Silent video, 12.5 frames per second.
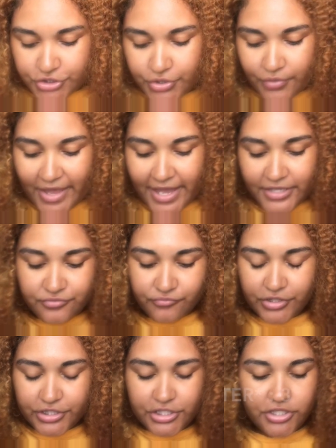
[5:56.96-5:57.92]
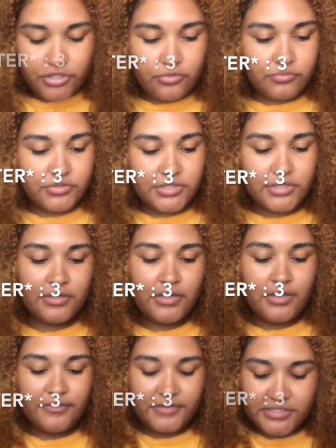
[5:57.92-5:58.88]
So that is really cute.
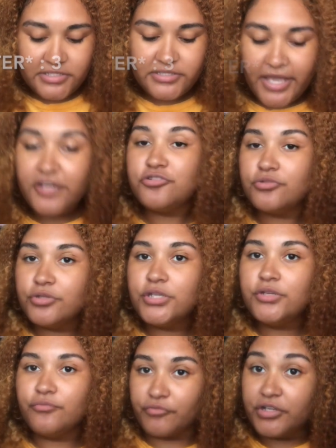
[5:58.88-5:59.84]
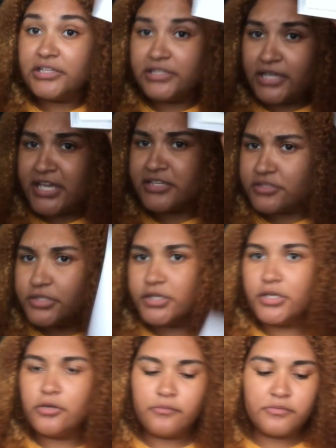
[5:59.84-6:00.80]
This is actually really nice, you
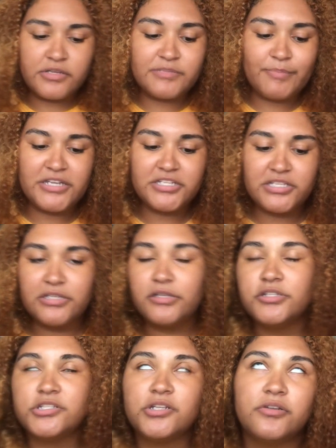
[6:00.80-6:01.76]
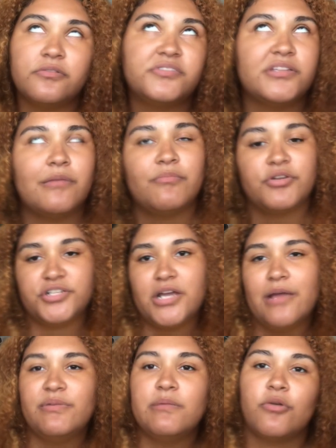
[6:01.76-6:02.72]
know? Especially because, you know,
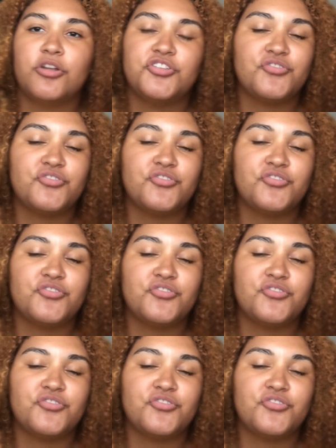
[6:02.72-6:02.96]
summertime people are